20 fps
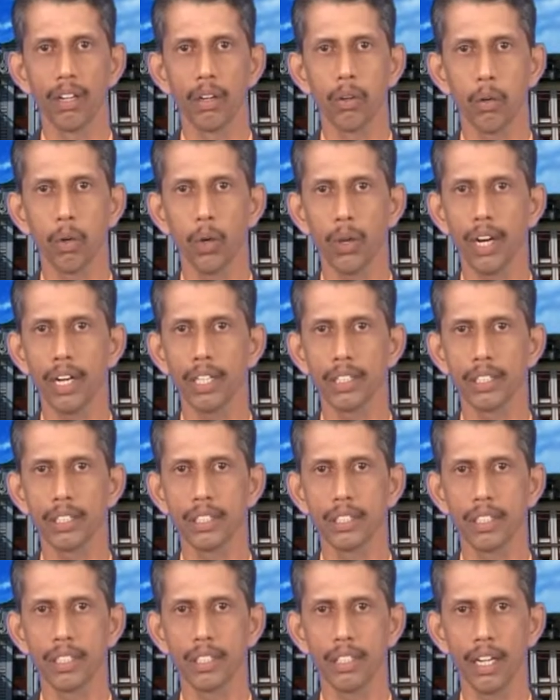
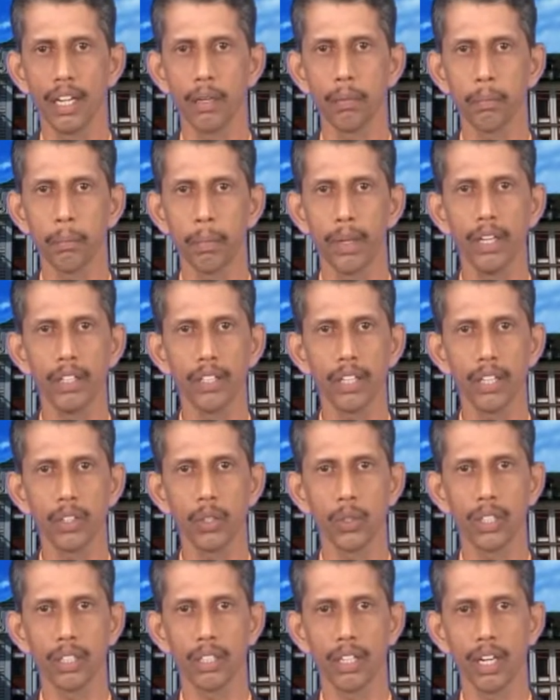Chlorides can penetrate
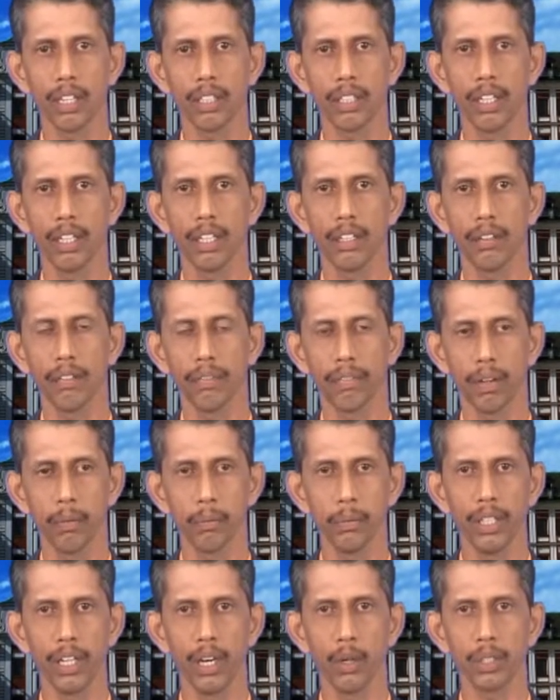into concrete from
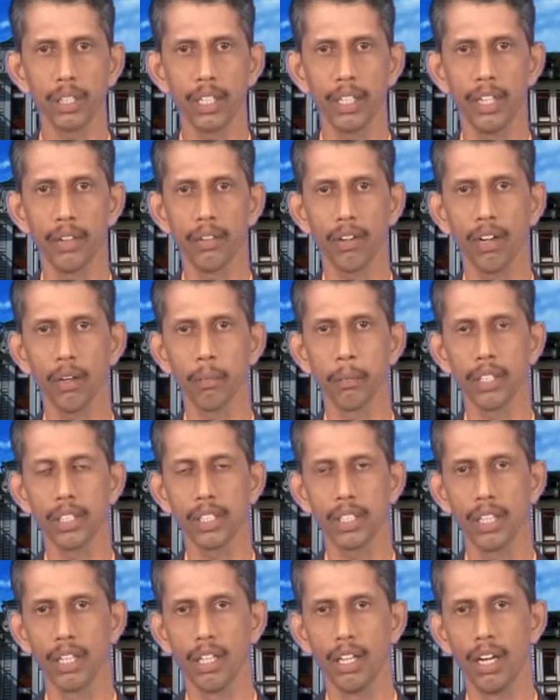the outside
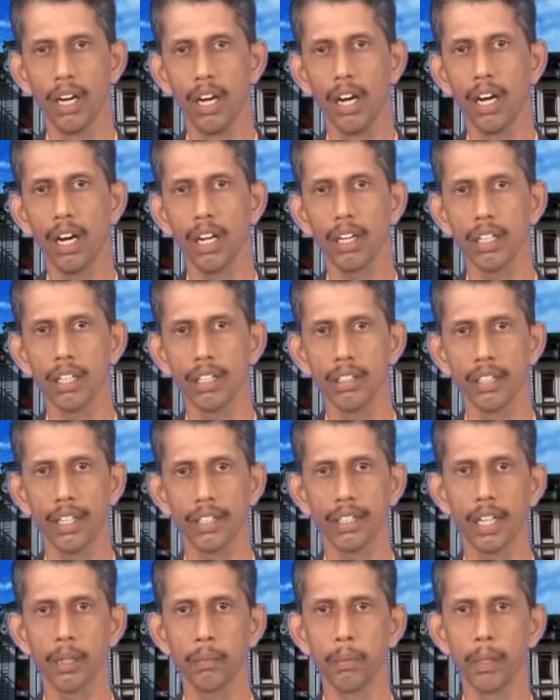environment, or they
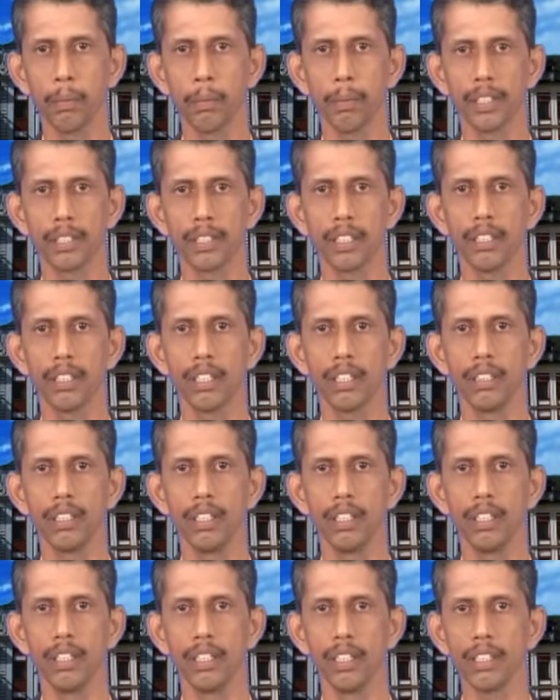can be present in
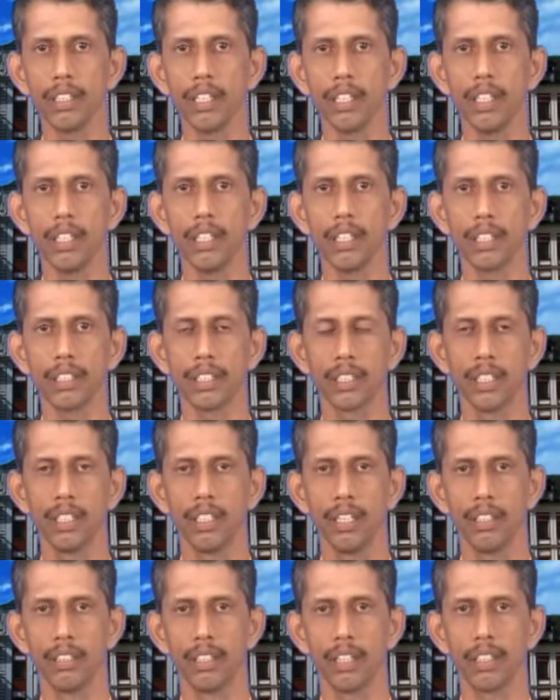the ingredients
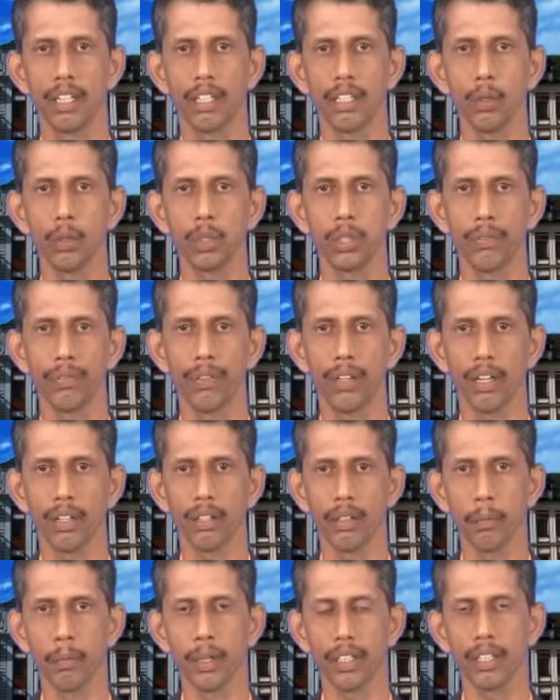that are used
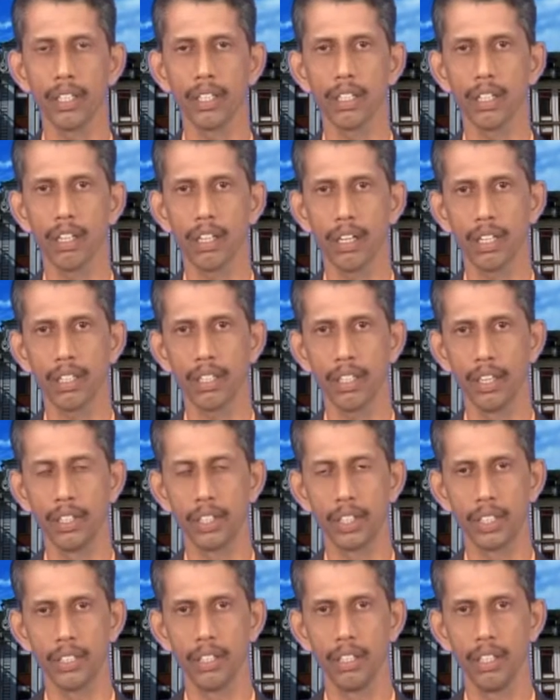for making
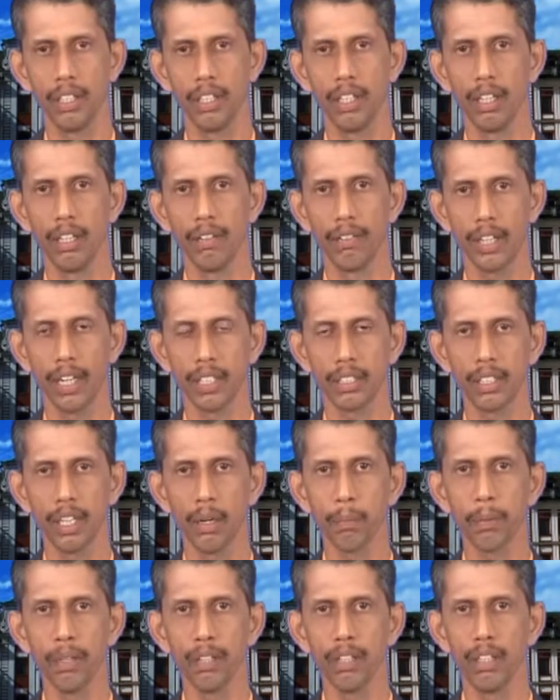concrete. For
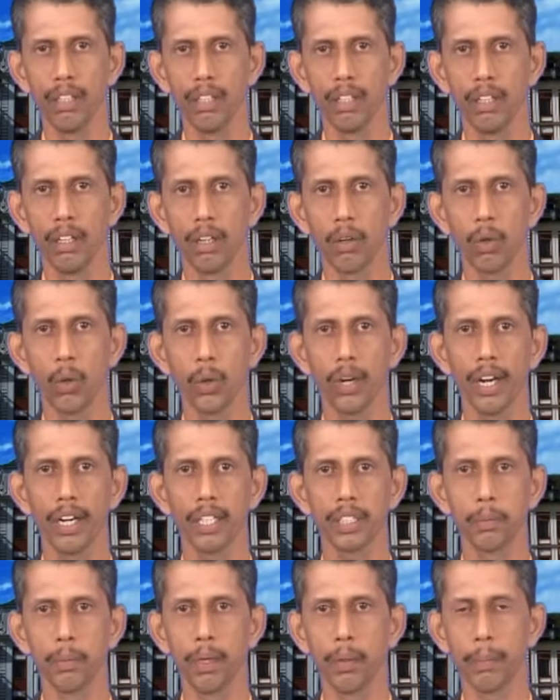example,
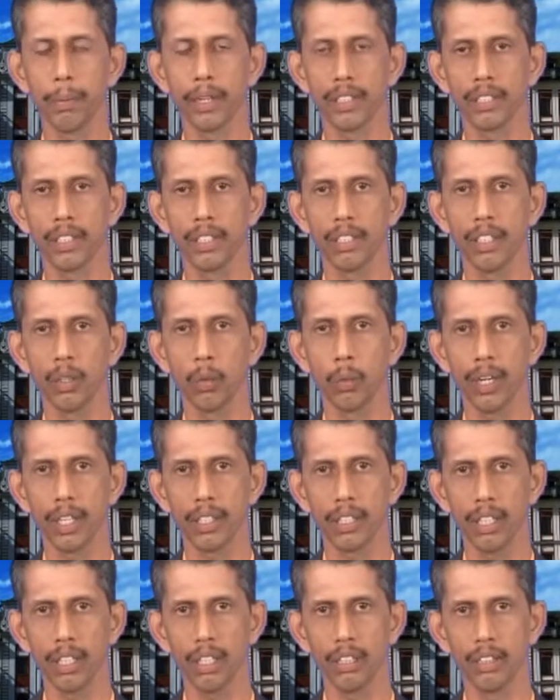chlorides may be present in
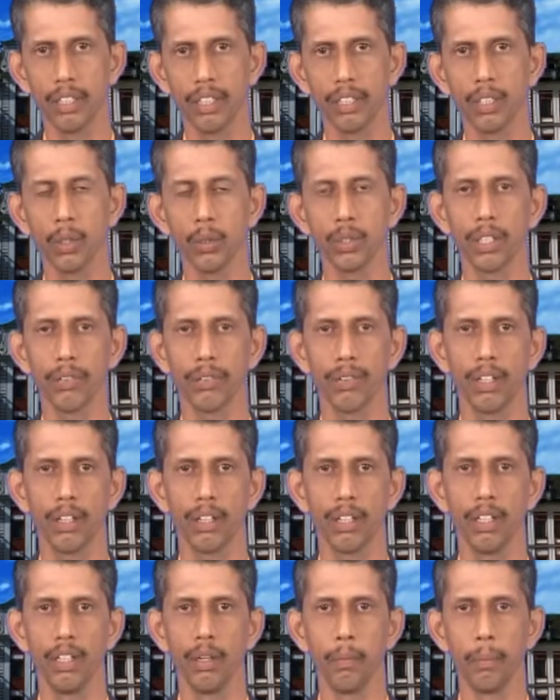water that is used for
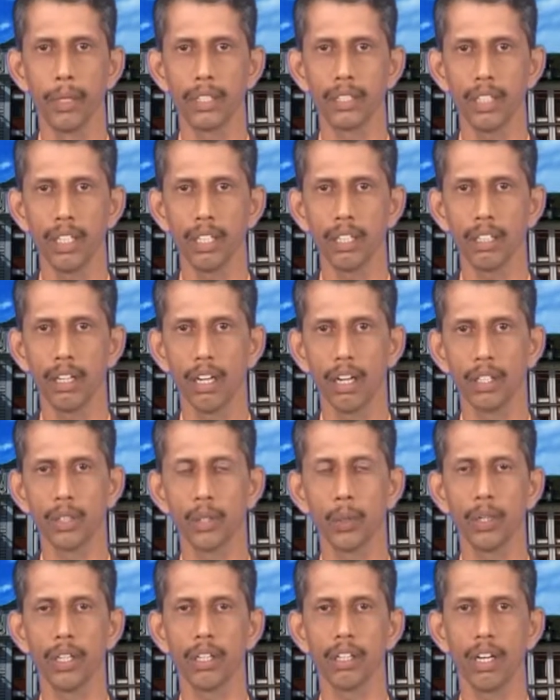mixing and
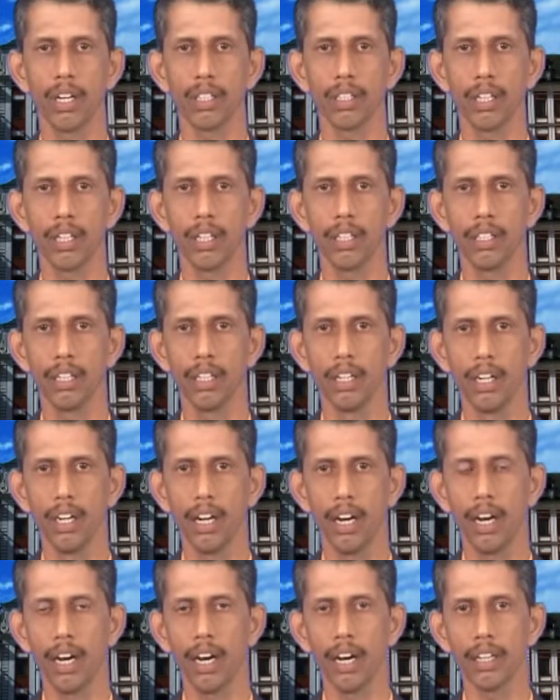curing concrete,
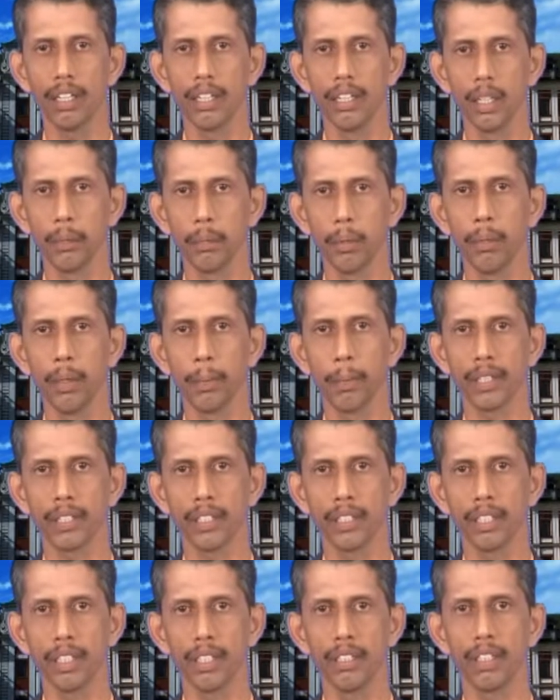or it may be
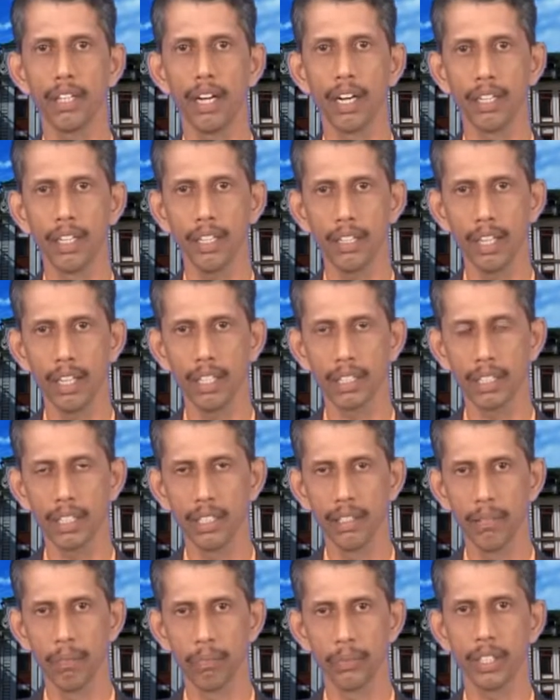present in the aggregates
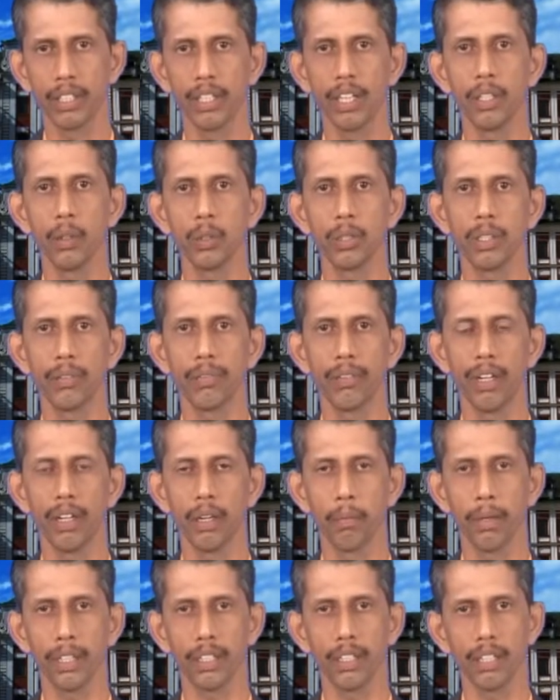that are used for
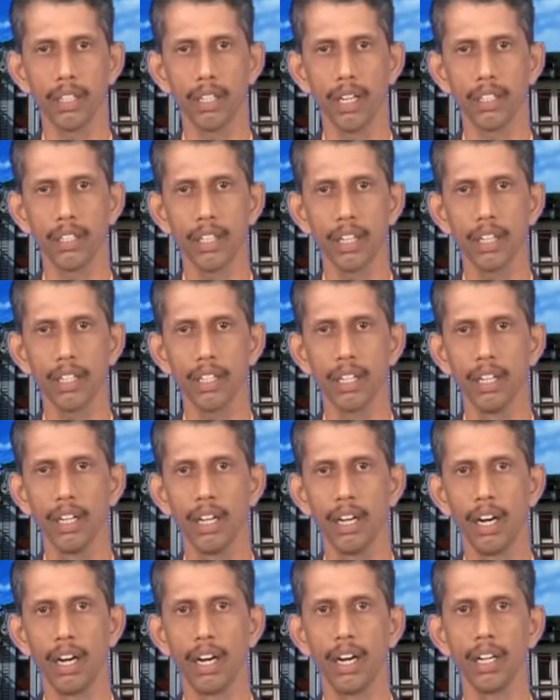making concrete,
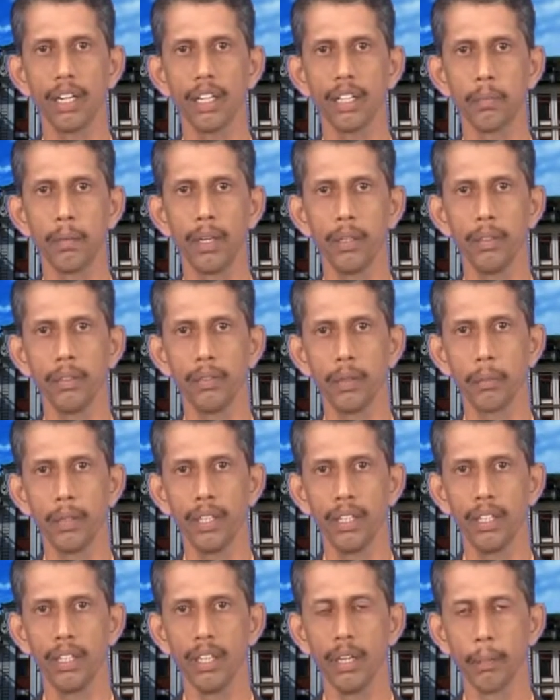or it may even
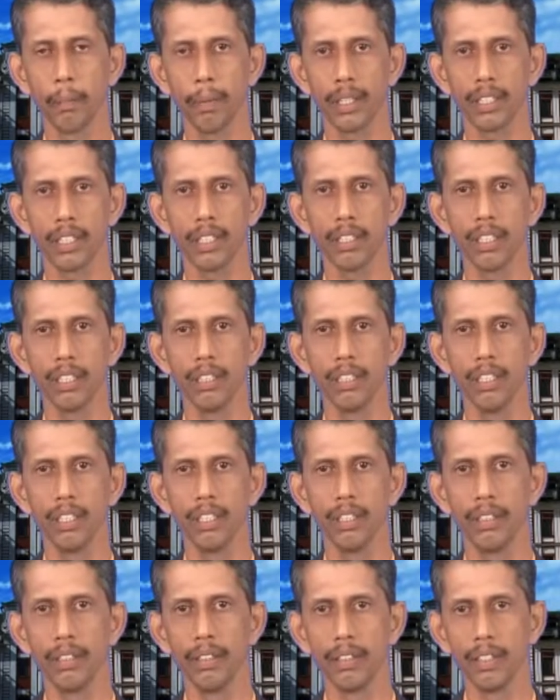be present in the
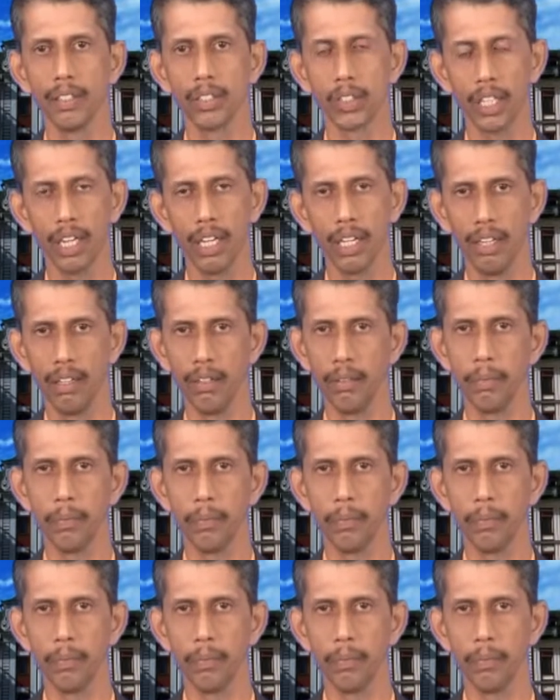soil.